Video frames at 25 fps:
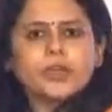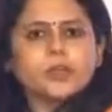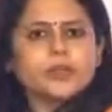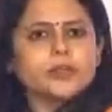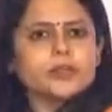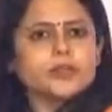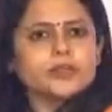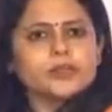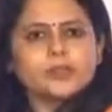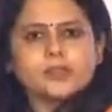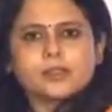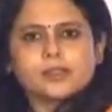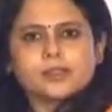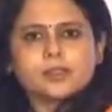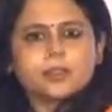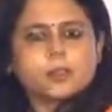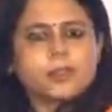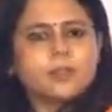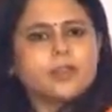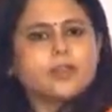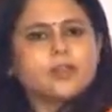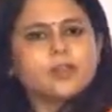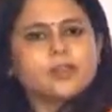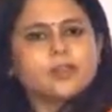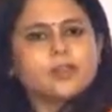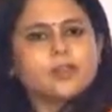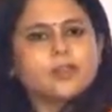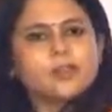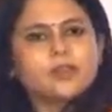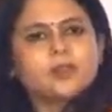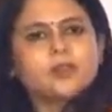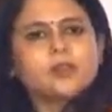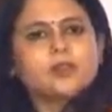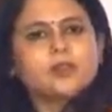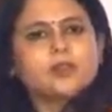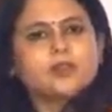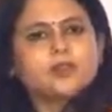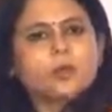is been the
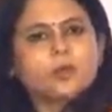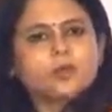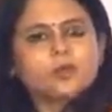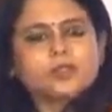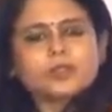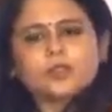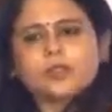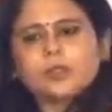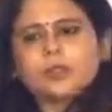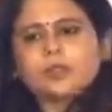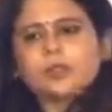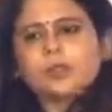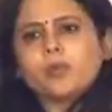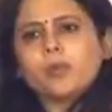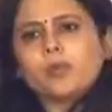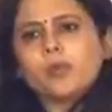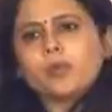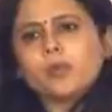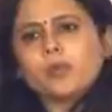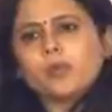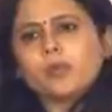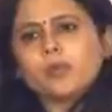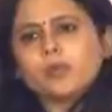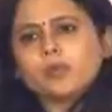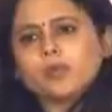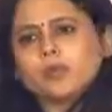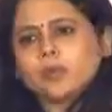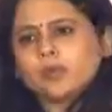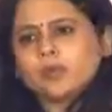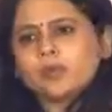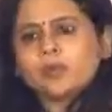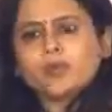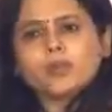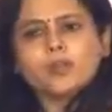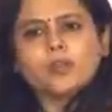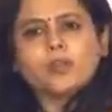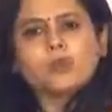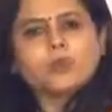single most important
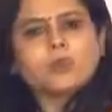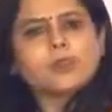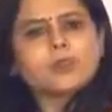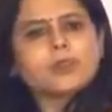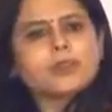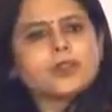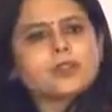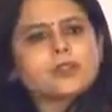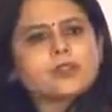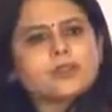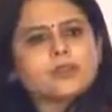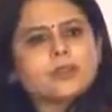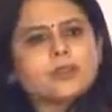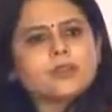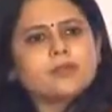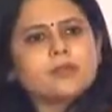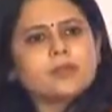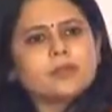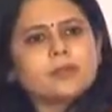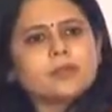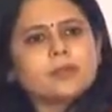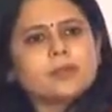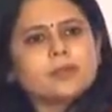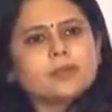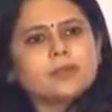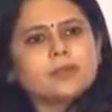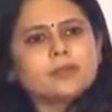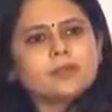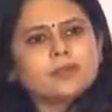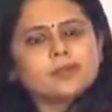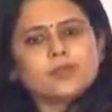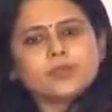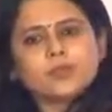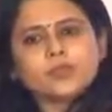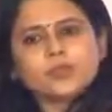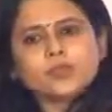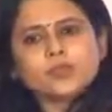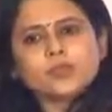learning over the last 5.5
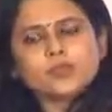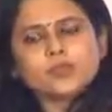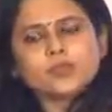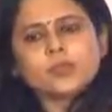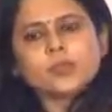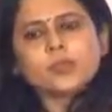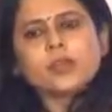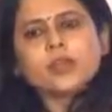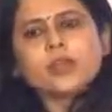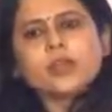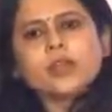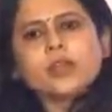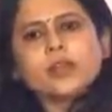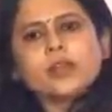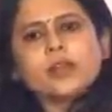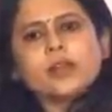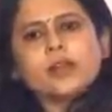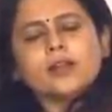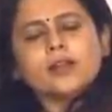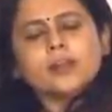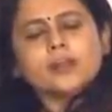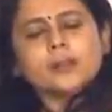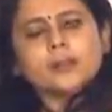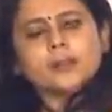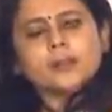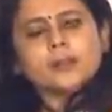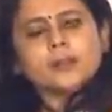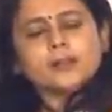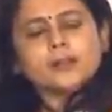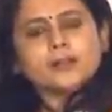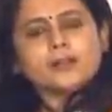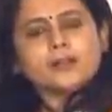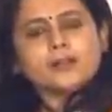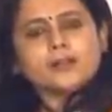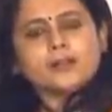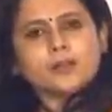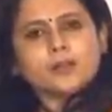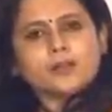years or so.
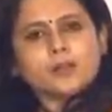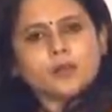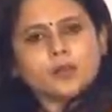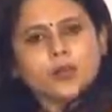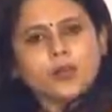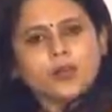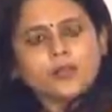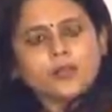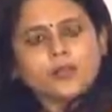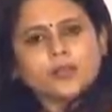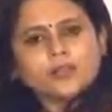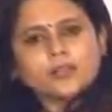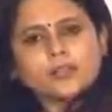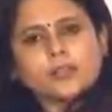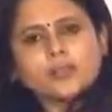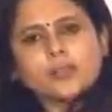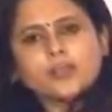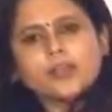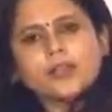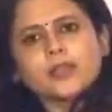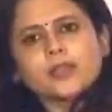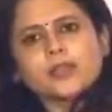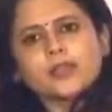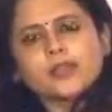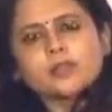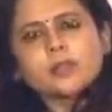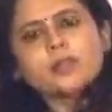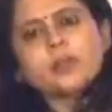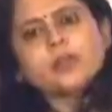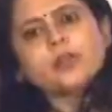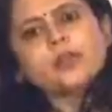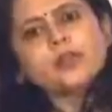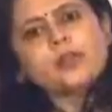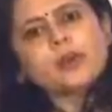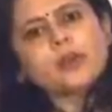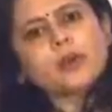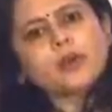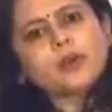For us, it's been
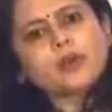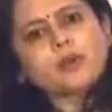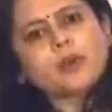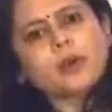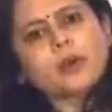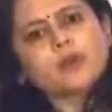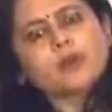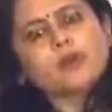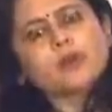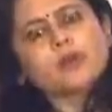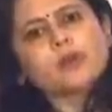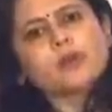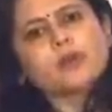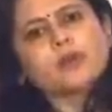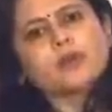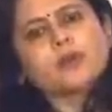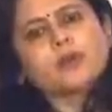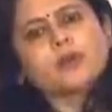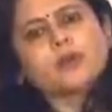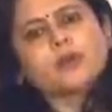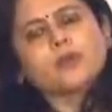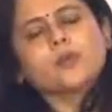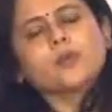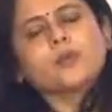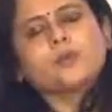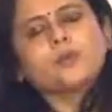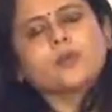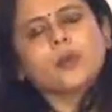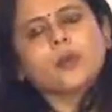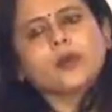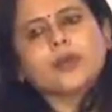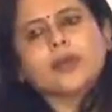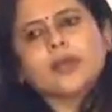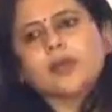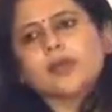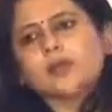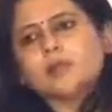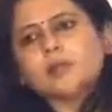a lot about,
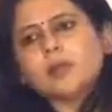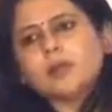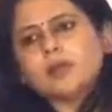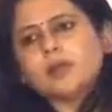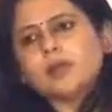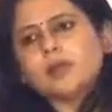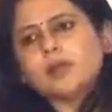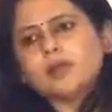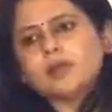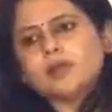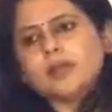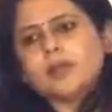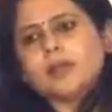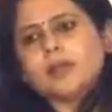I remember